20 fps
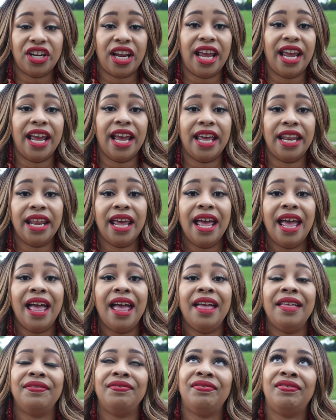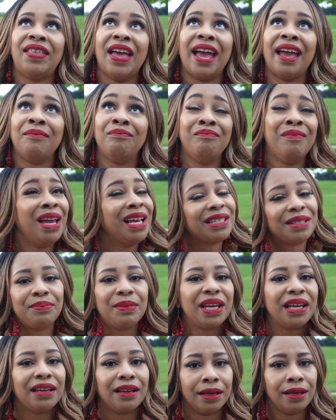and that makes
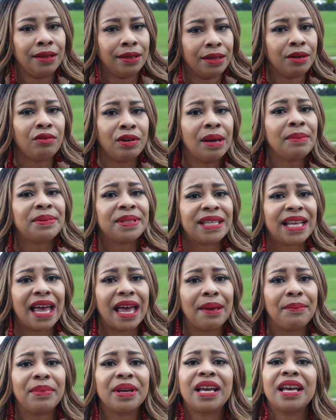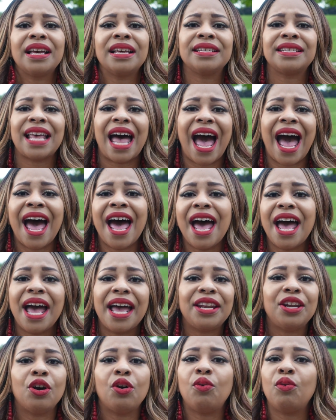me a little upset because
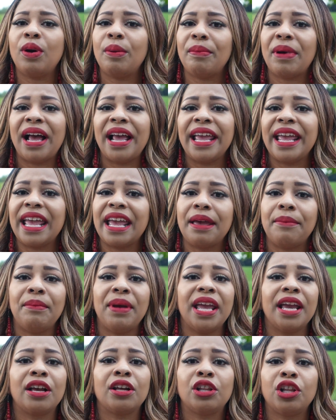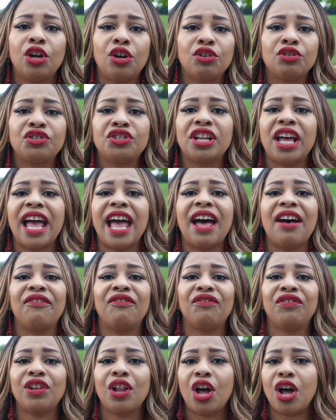I don't want my handmade clothes to
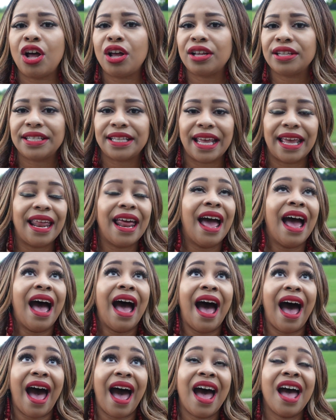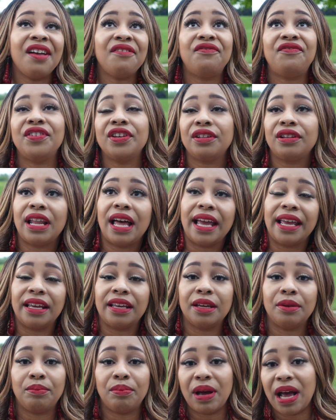have flaws that I feel
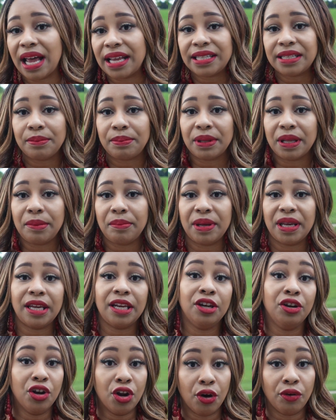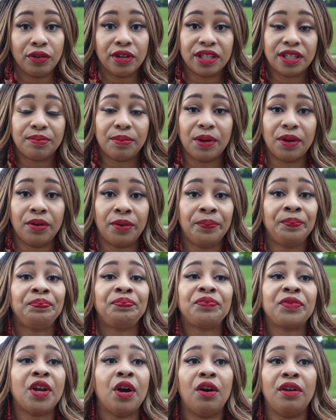like could possibly be noticeable
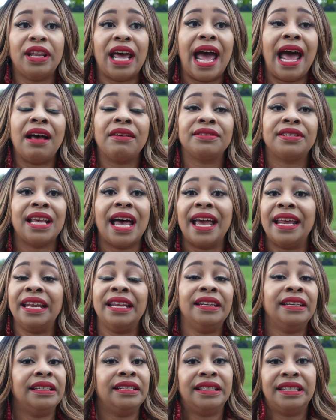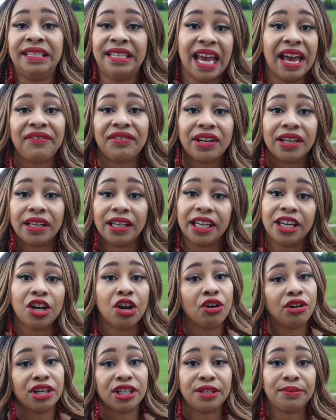on the outside, and it's definitely
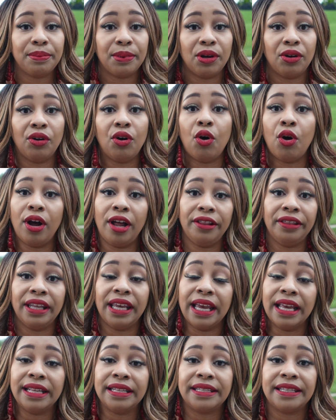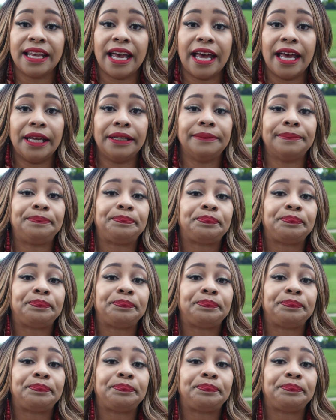noticeable on the inside.